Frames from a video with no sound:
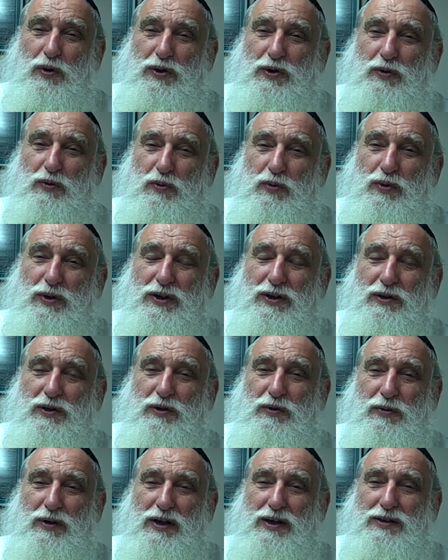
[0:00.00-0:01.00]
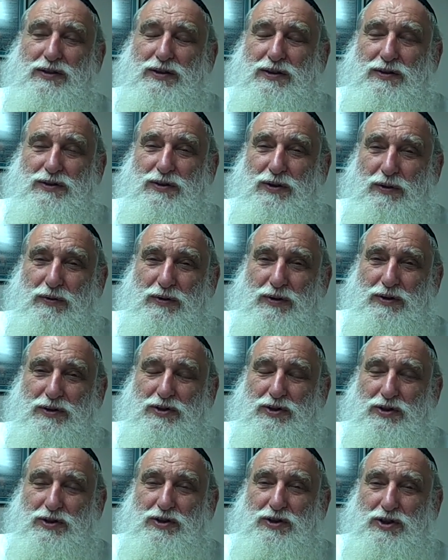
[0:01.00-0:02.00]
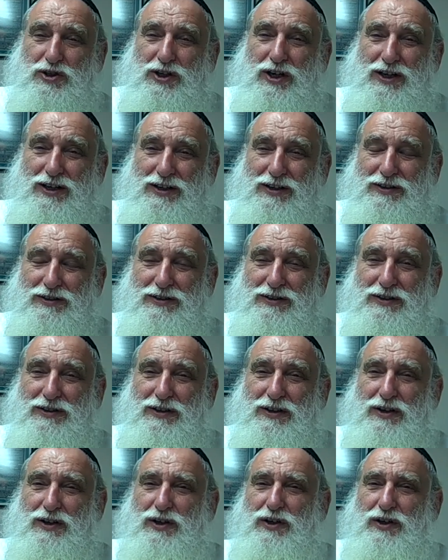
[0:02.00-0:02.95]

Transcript: with a real great Torah giant,